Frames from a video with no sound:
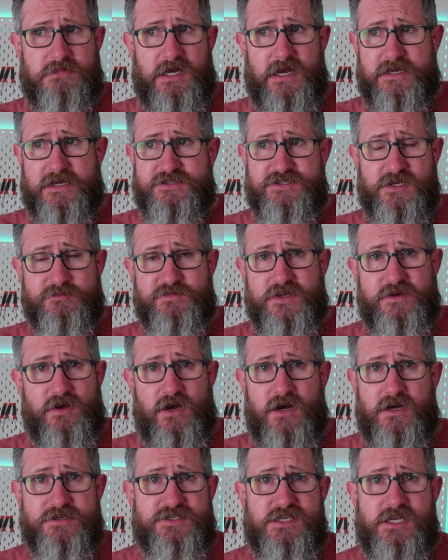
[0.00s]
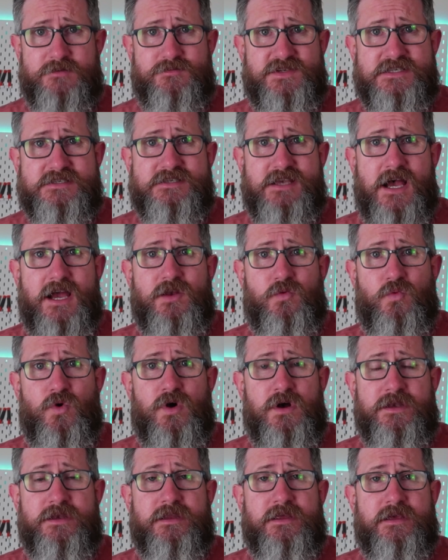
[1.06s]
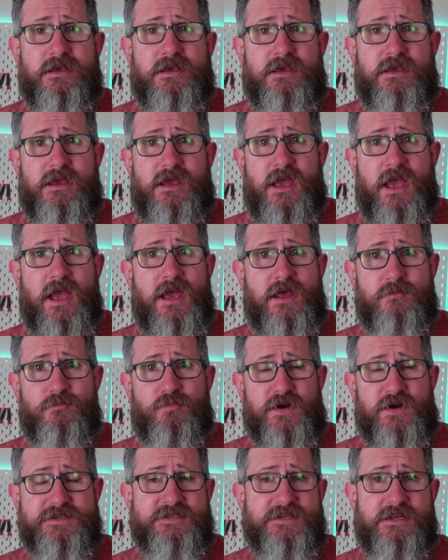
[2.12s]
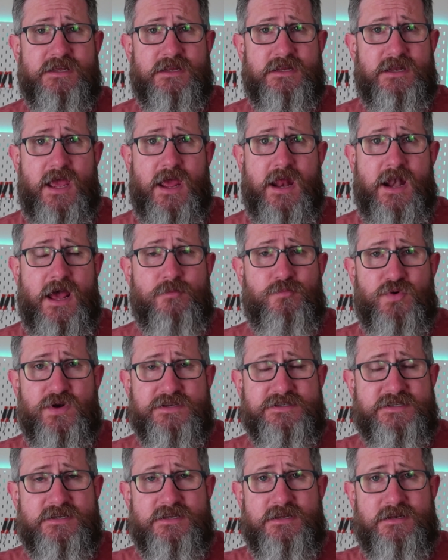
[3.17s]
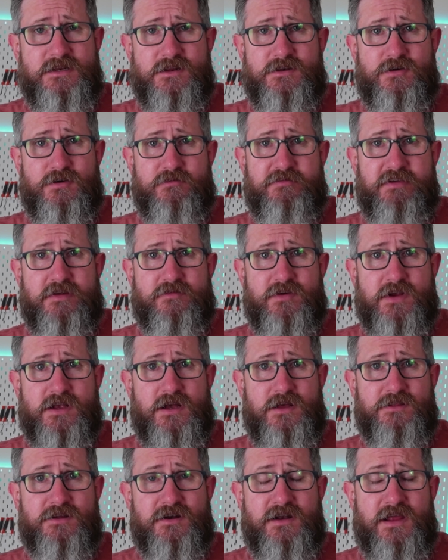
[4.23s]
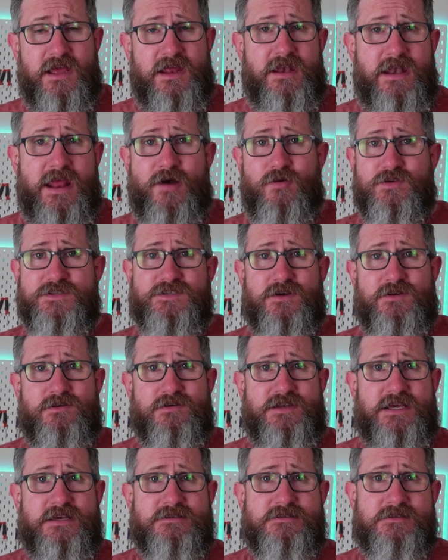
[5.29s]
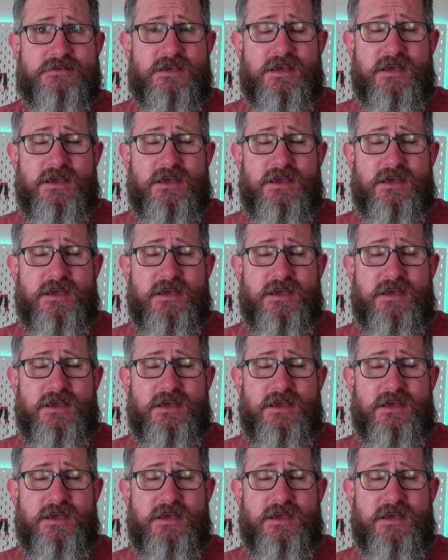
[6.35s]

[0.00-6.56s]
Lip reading: I jumped into Onshape, designed one, and printed it. And I printed it in her favorite color, and now it's on her desk,